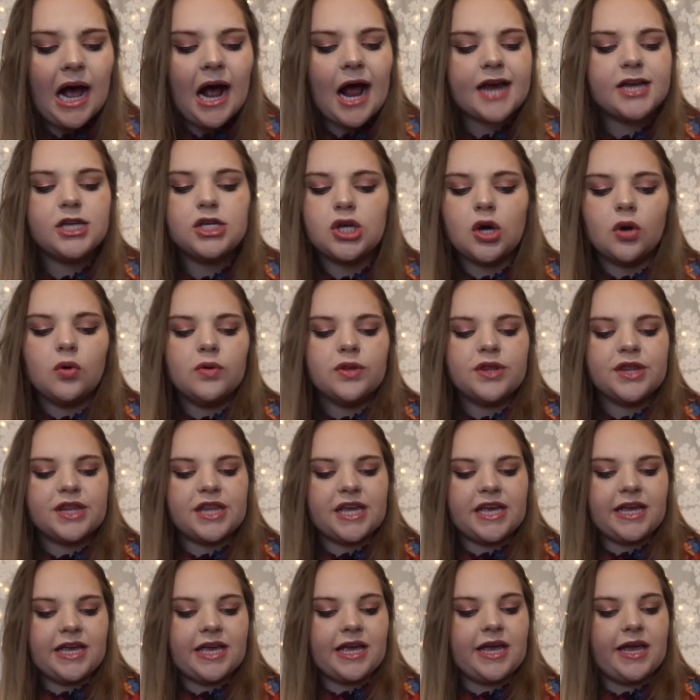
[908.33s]
I don't
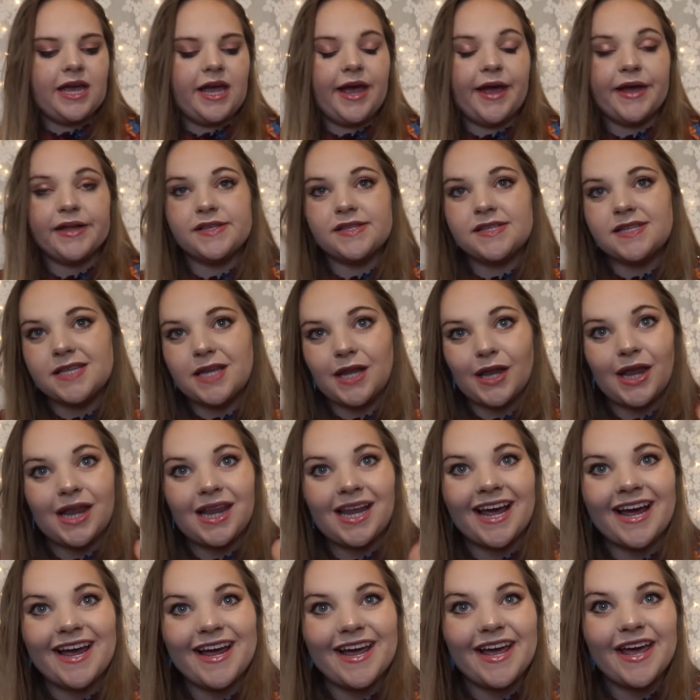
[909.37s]
think it's
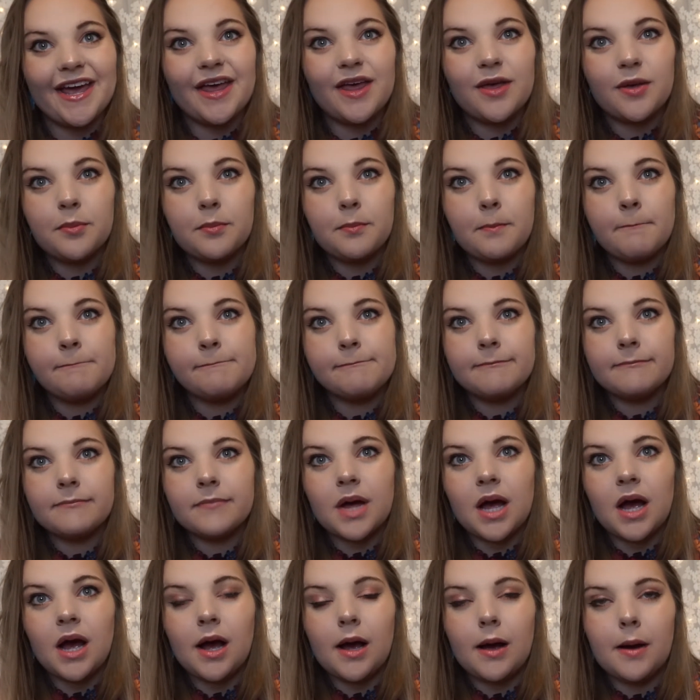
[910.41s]
like
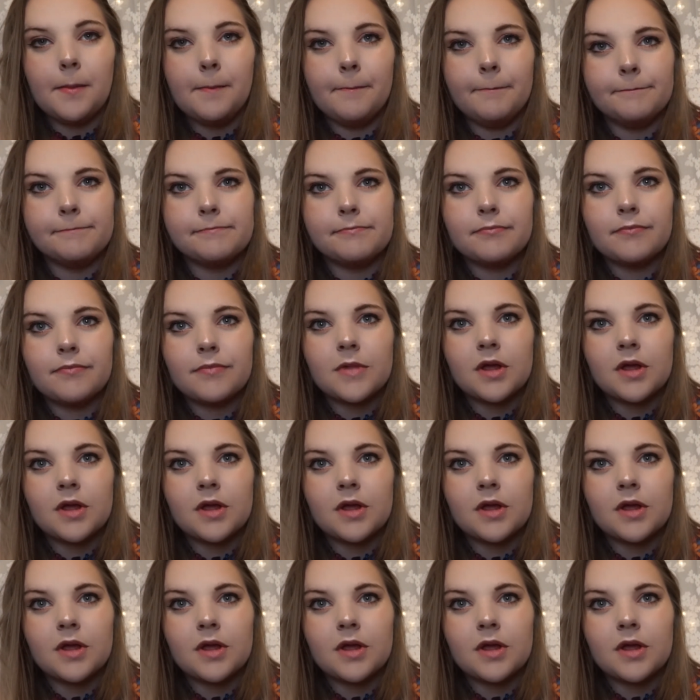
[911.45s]
a